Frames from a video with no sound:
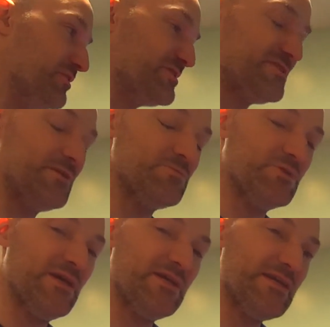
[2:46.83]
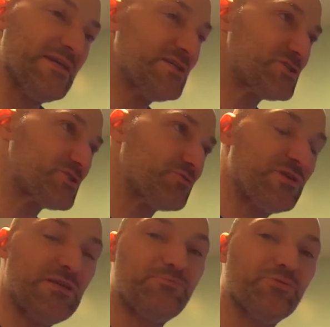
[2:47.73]
It seems like each
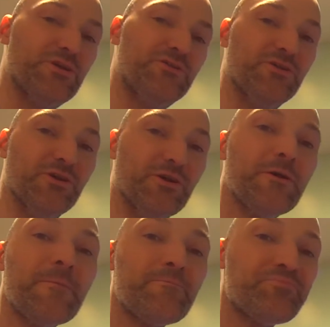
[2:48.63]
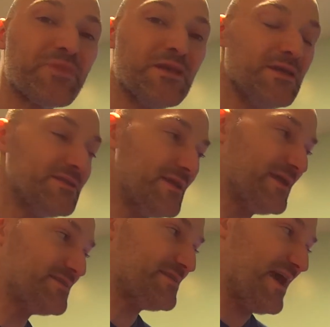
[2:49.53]
3D printer
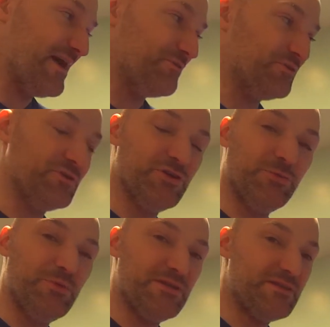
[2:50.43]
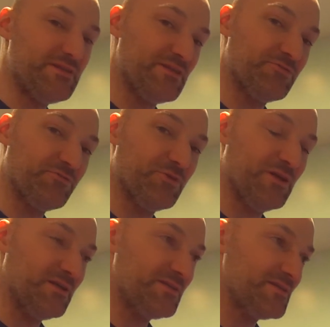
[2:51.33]
tends to have a little bit
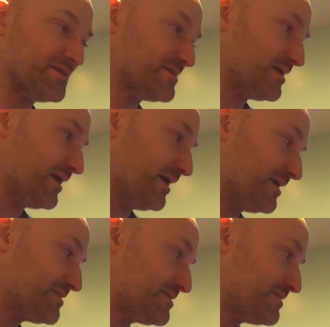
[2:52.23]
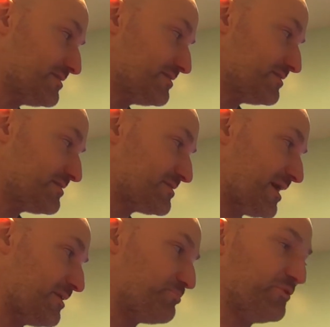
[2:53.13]
different
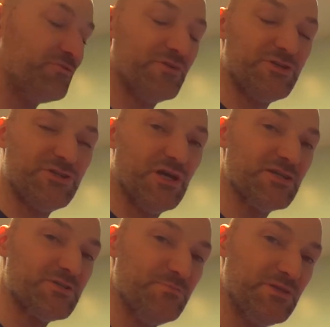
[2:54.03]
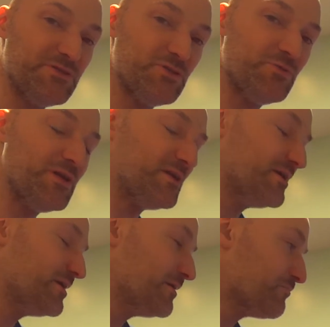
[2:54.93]
type of adjustment to it.
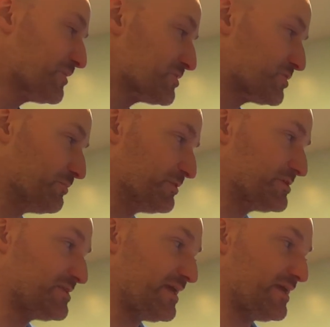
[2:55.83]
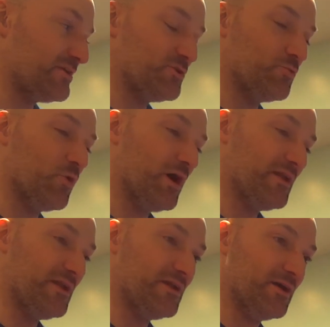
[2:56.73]
Some are saying you
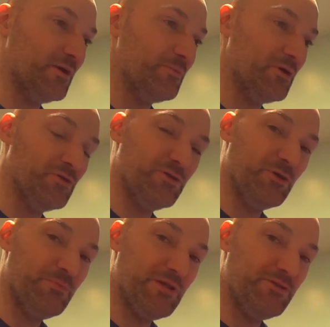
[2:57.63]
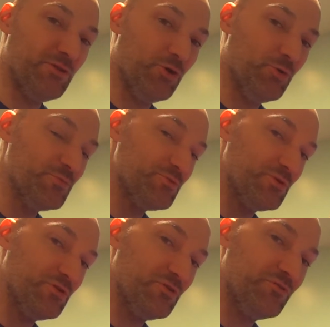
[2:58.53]
want it a little bit domed
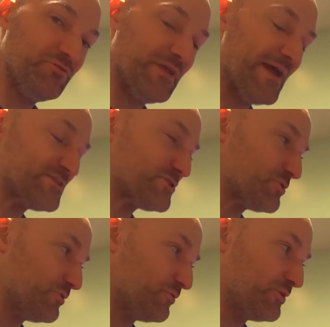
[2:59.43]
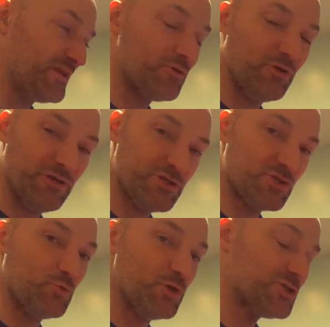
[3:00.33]
with a little flat, or they call it a
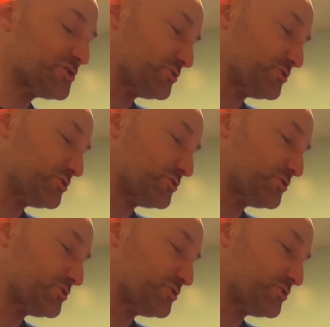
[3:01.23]
squish, a